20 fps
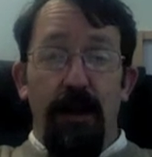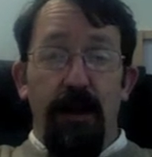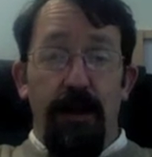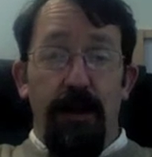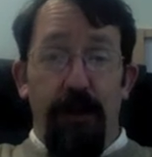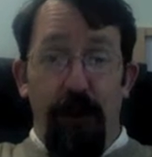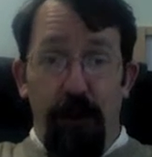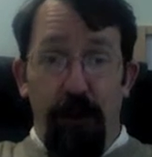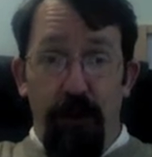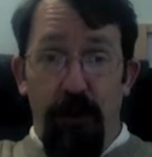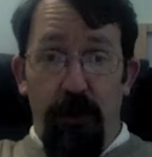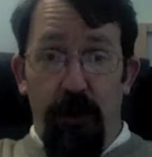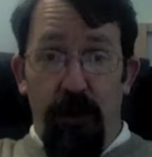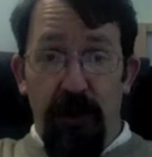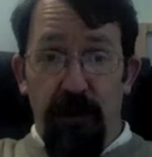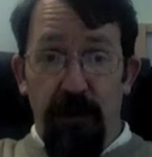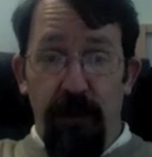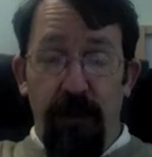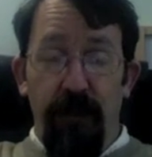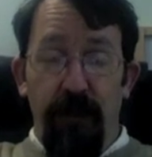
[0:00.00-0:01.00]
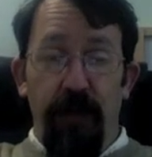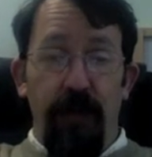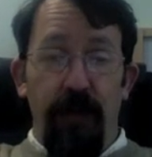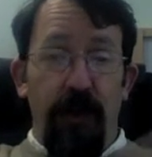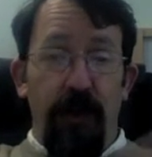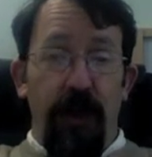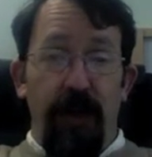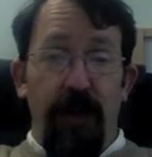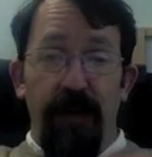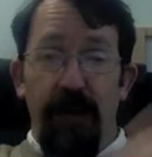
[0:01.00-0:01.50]
the Gospel of
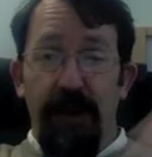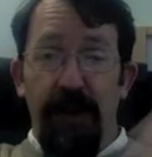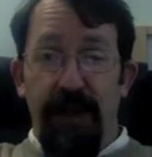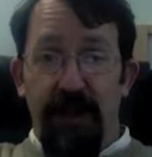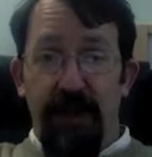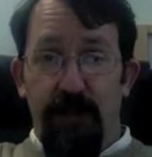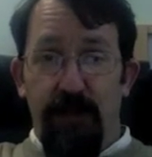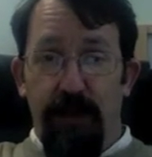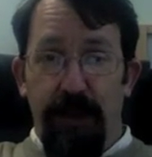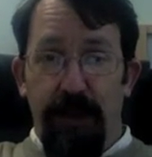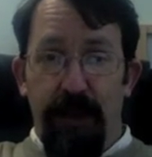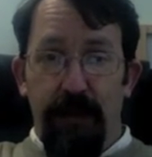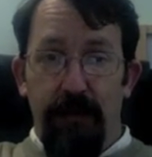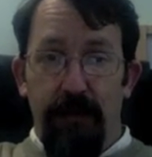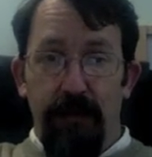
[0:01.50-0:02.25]
Luke over the next week